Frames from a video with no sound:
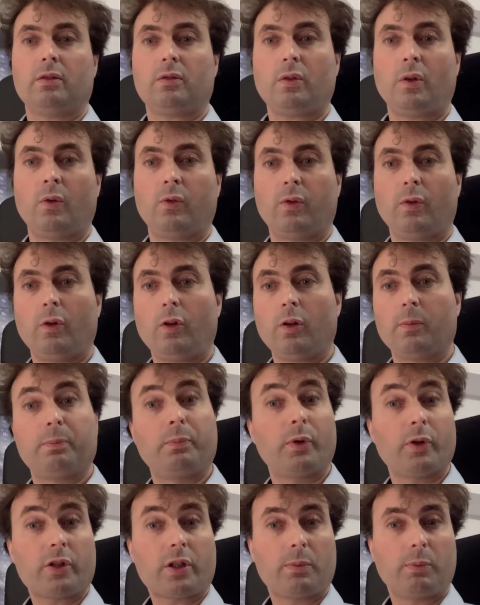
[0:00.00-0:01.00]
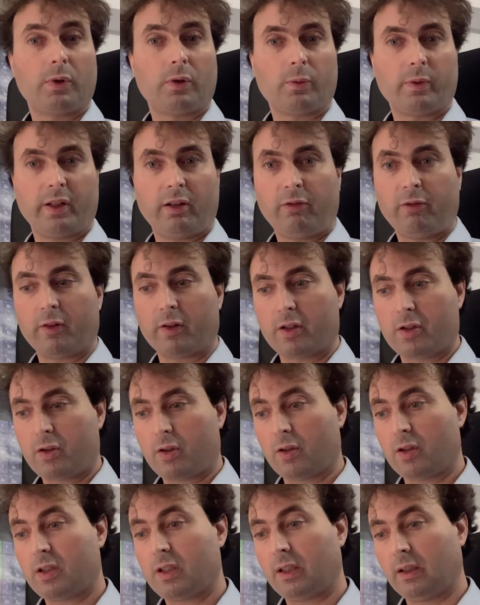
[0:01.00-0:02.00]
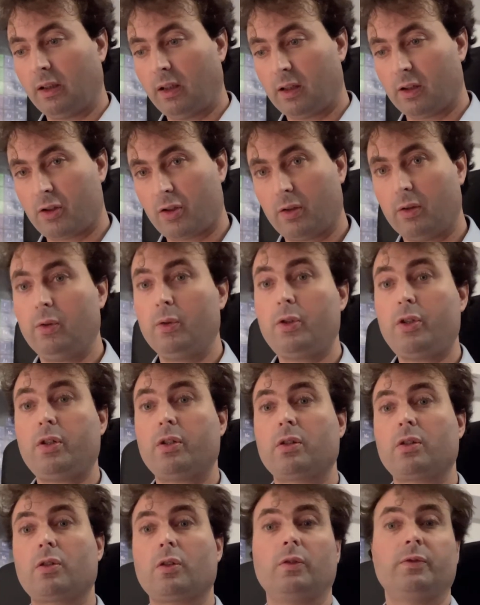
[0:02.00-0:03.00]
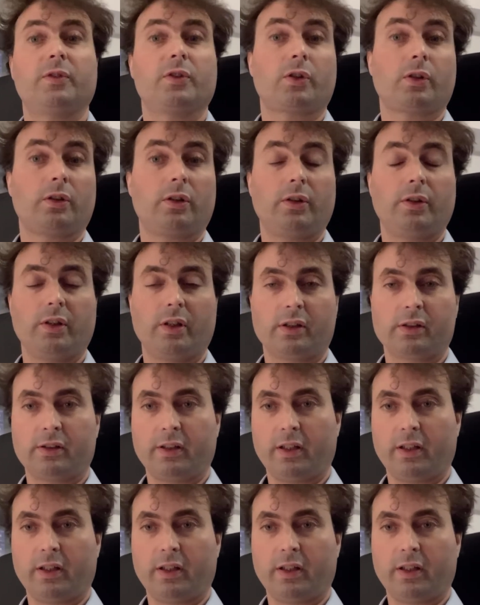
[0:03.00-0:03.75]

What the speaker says: of all possible wave functions that are solutions of the Schrödinger